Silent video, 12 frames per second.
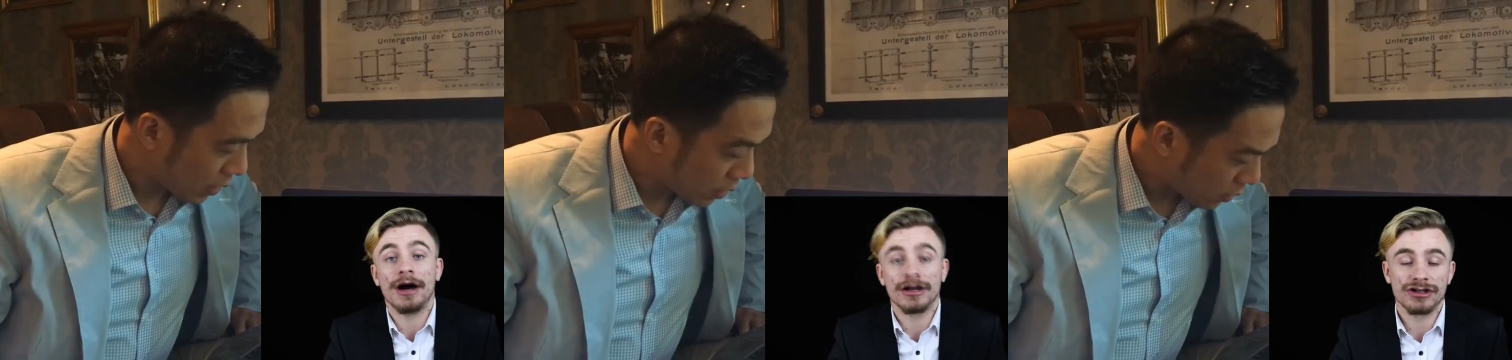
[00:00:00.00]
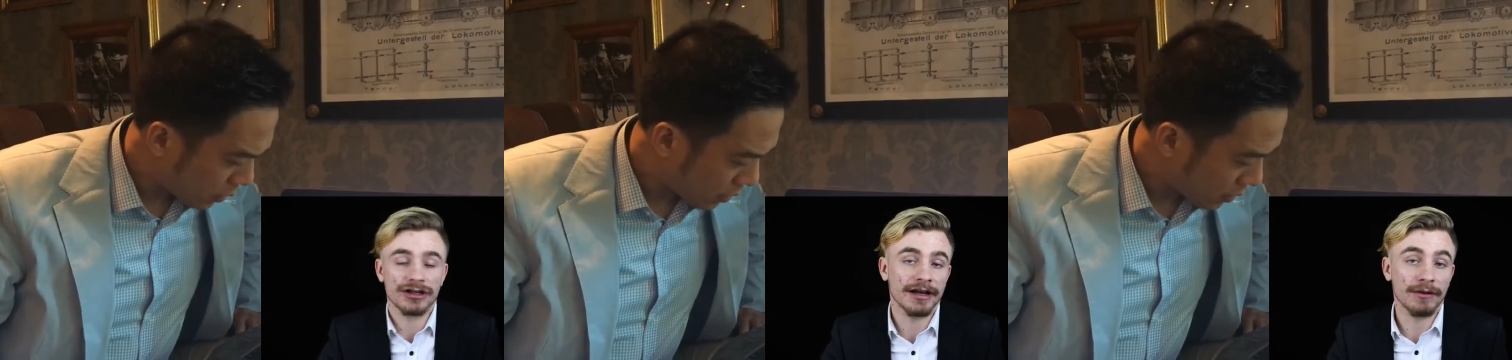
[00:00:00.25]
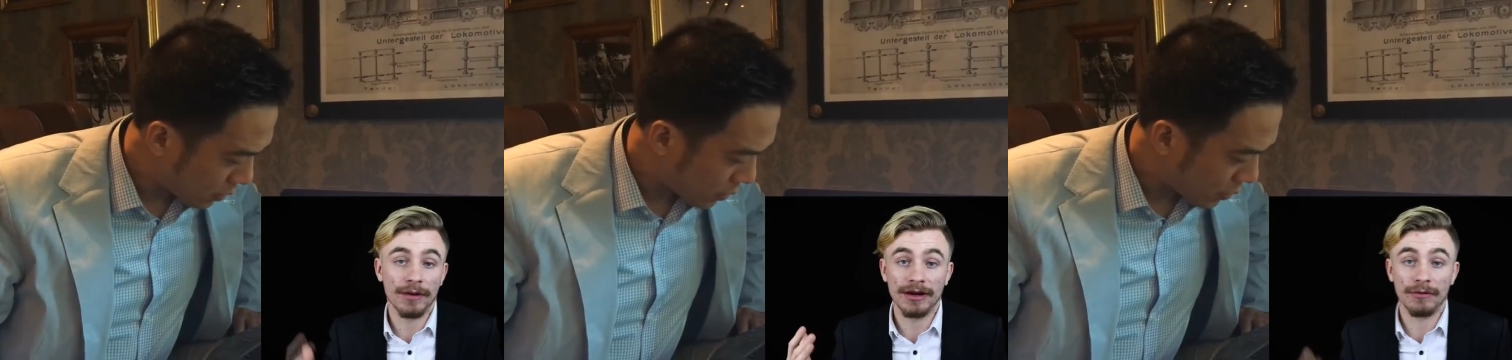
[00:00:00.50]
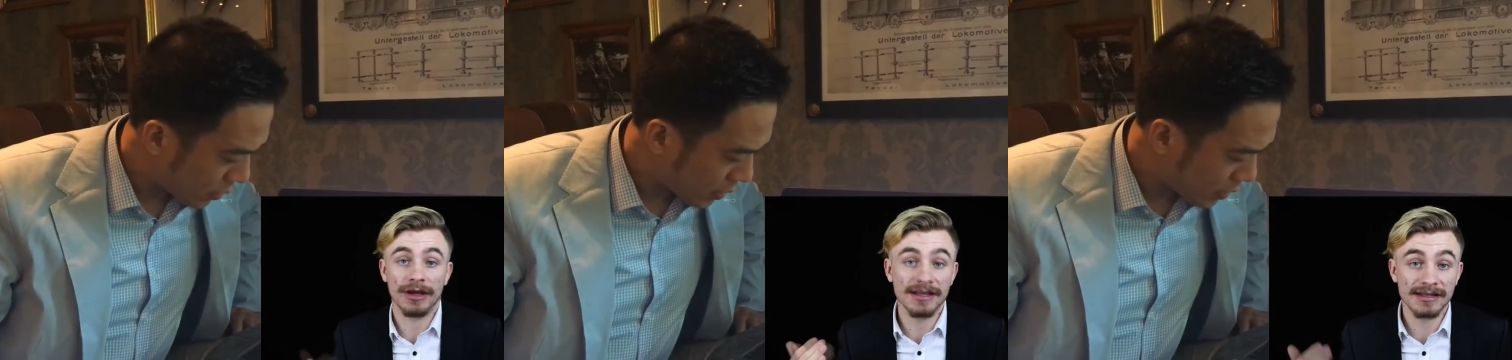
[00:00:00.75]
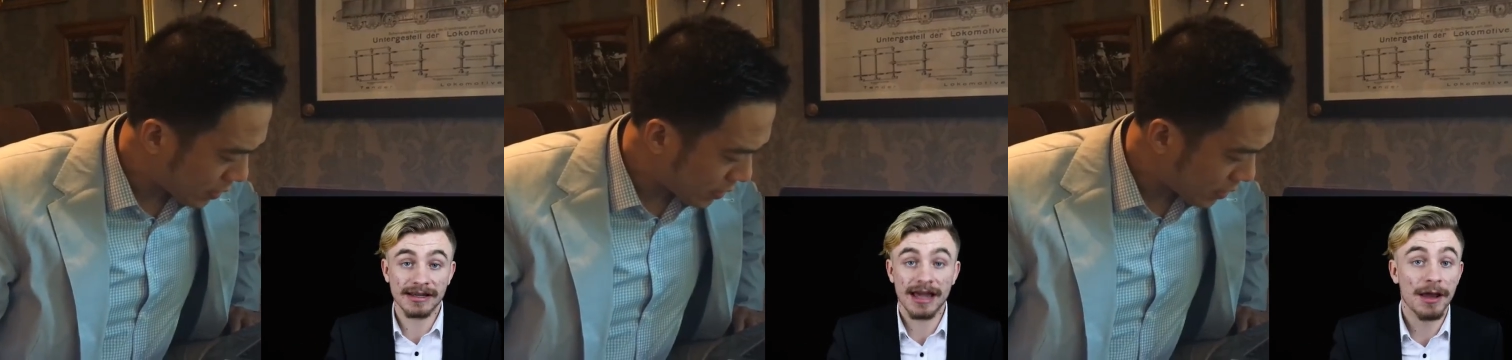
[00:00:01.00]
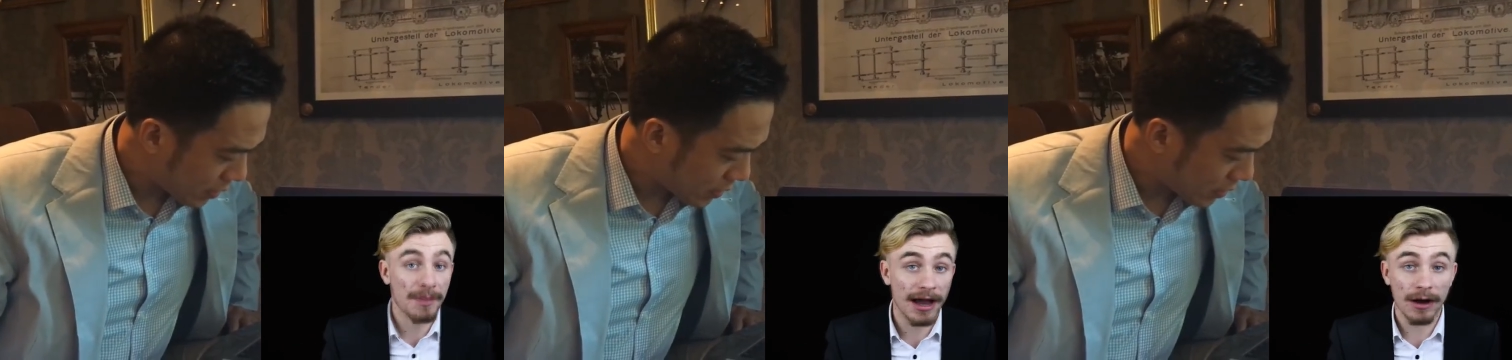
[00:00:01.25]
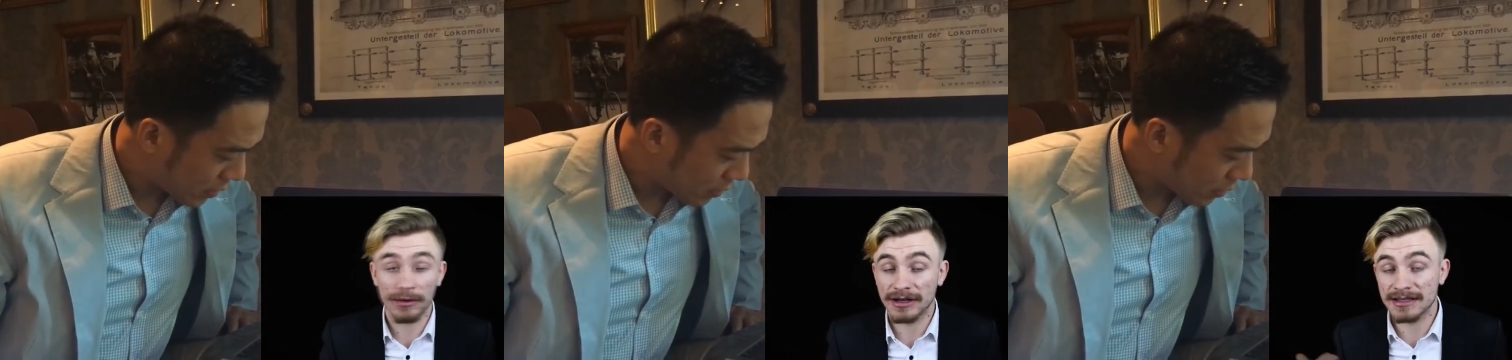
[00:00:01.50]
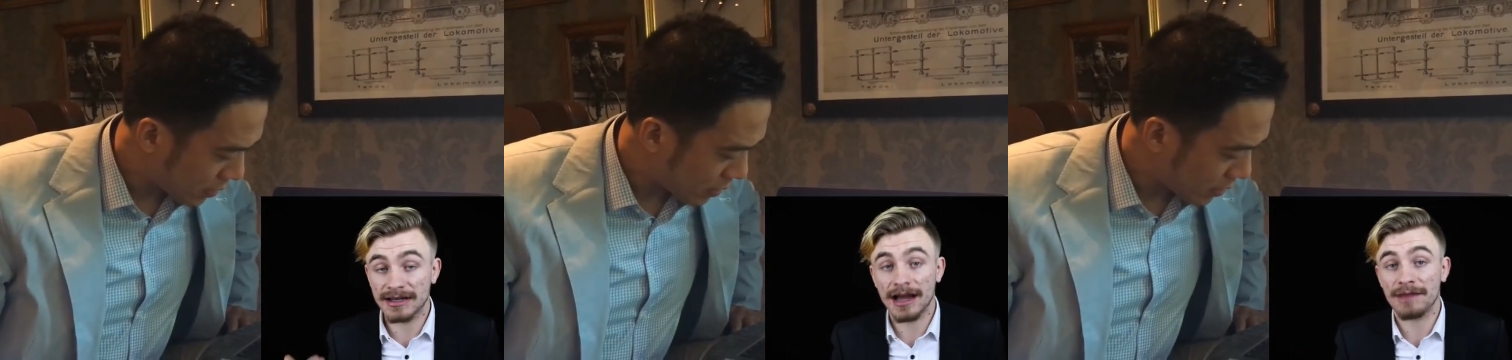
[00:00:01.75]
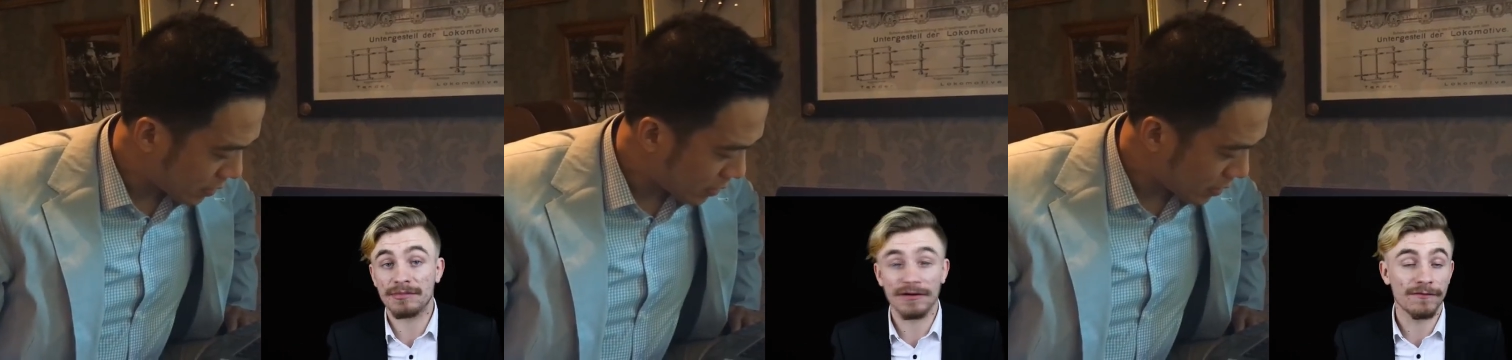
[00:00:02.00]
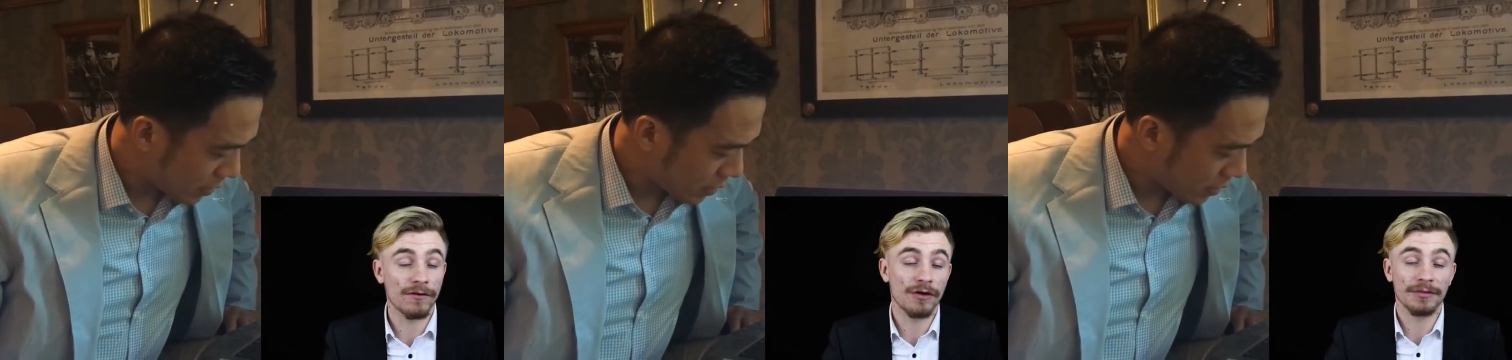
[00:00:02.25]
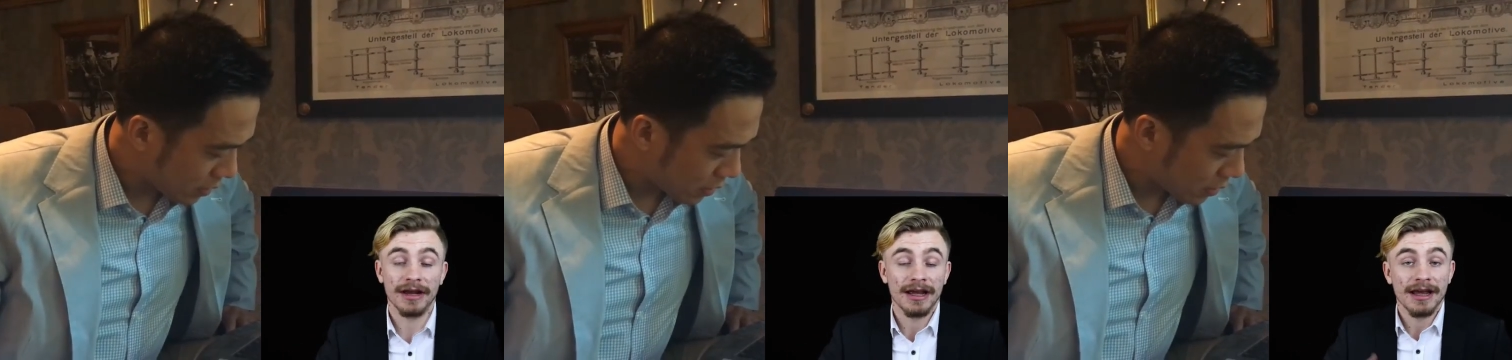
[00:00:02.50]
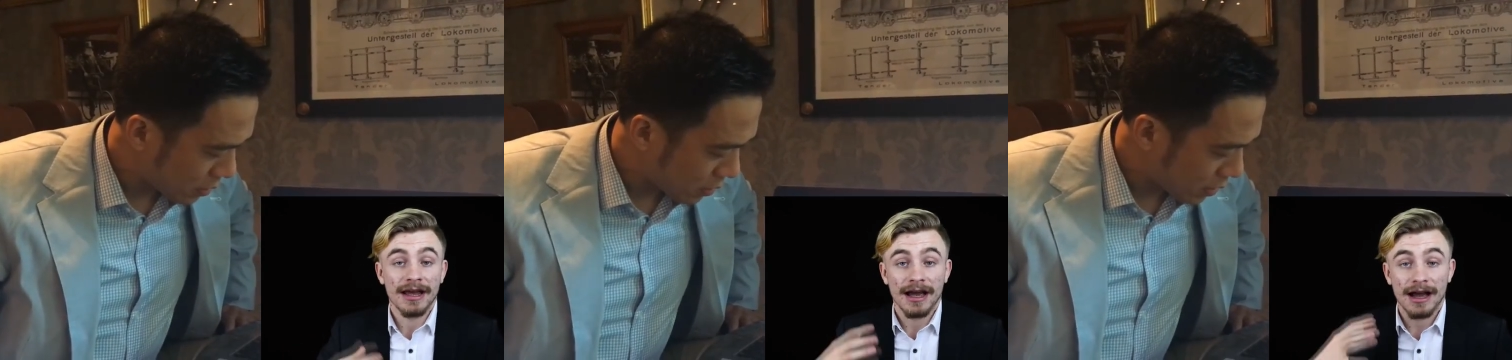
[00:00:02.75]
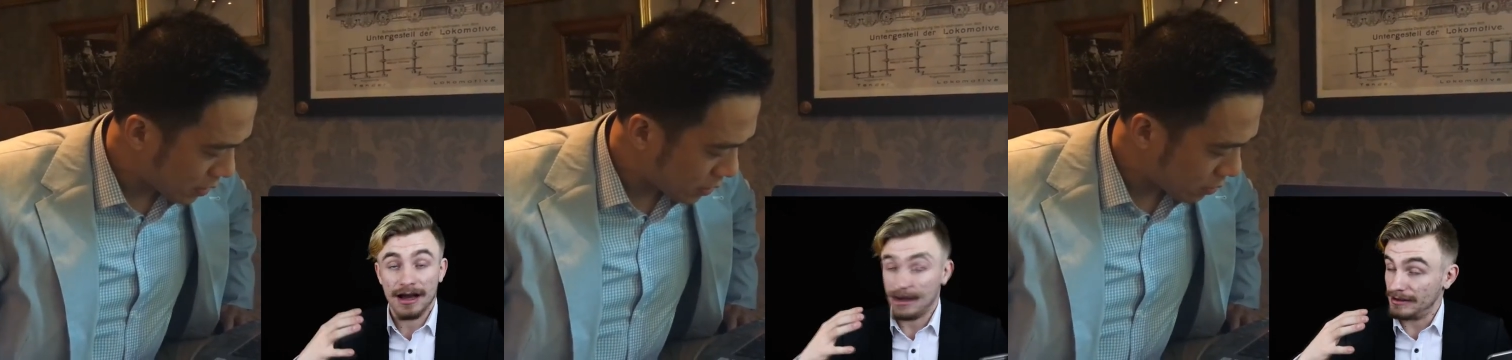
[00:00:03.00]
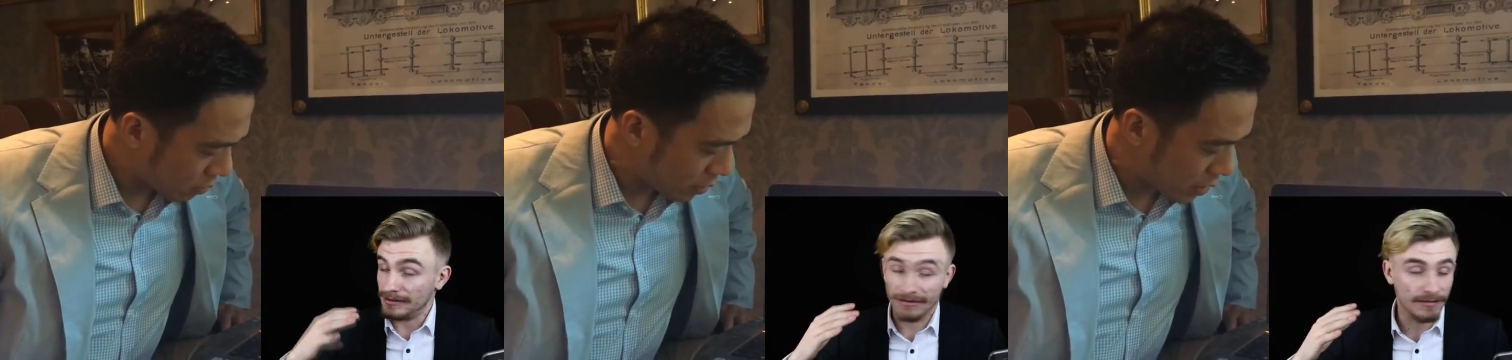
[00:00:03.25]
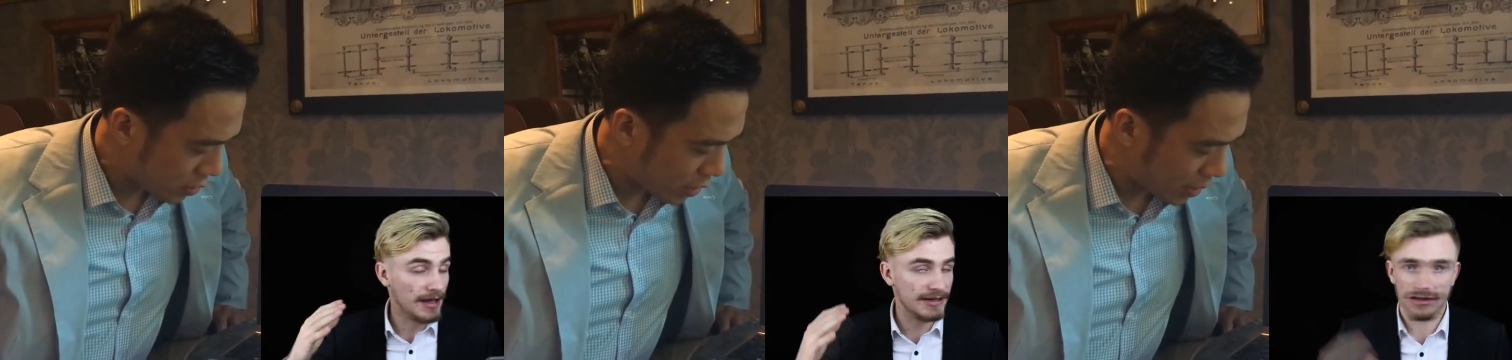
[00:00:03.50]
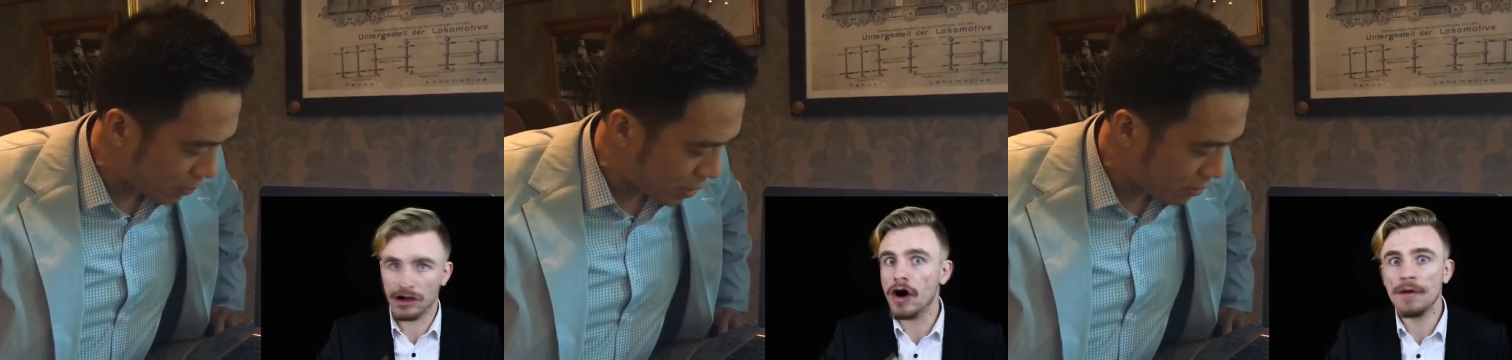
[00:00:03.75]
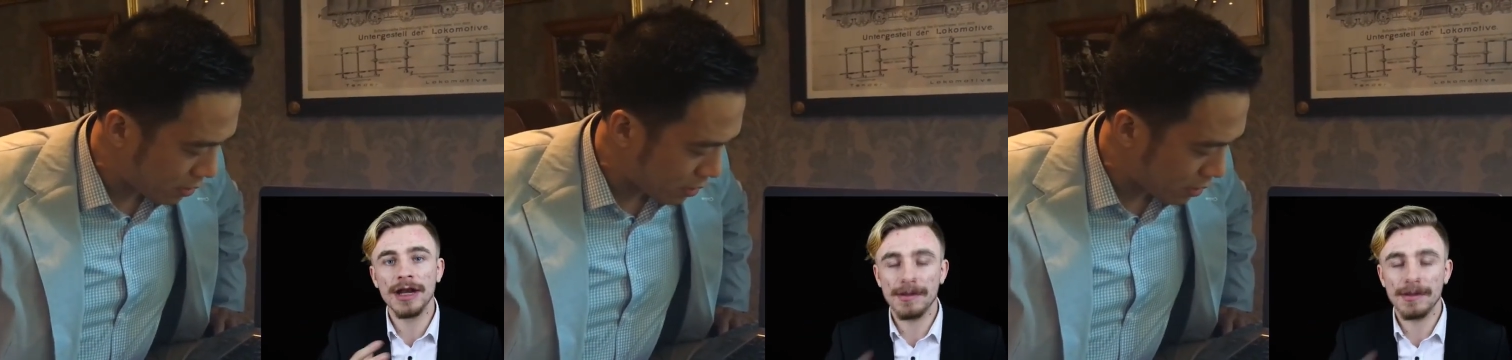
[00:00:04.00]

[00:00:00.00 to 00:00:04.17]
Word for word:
Speaker 1: much, like when, when this came out, when this guy performed, uh, so out.